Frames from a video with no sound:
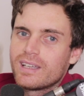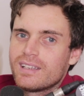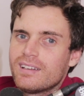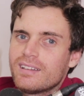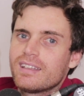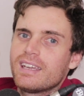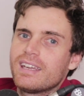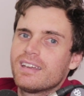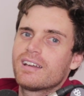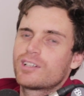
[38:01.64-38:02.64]
in
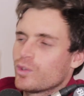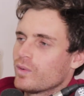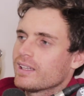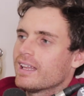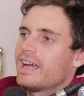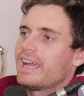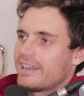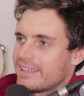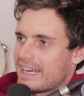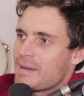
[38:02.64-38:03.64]
the gorilla
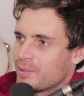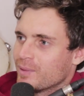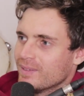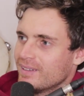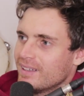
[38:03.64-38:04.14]
eating an apple.